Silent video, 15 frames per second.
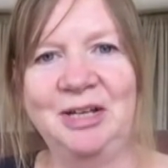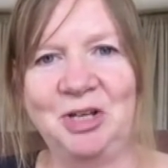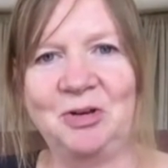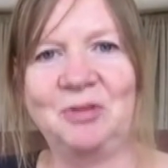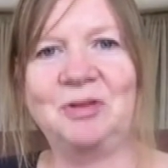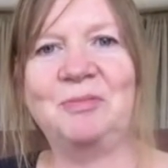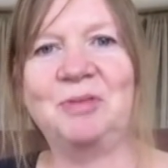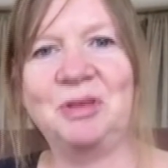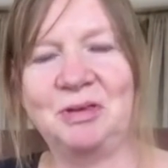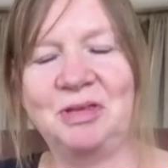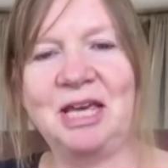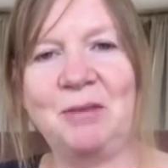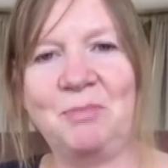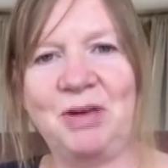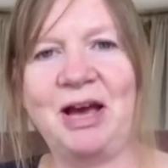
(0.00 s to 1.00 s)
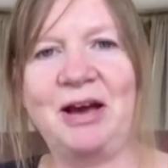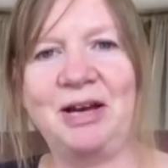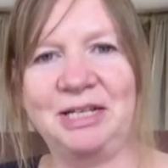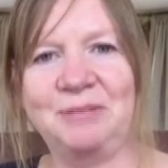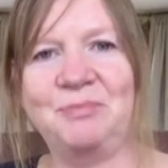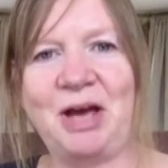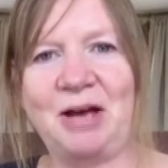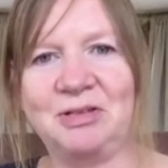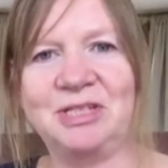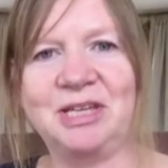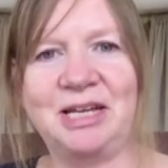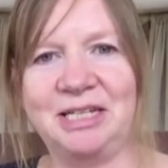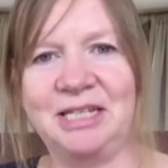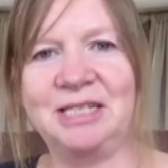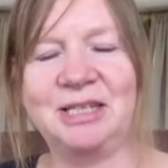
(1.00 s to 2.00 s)
the thing
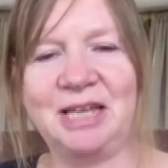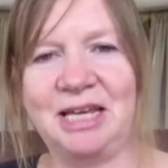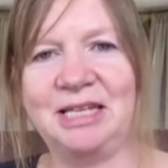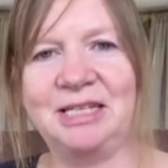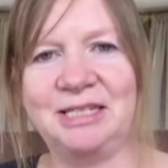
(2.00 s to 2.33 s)
outside his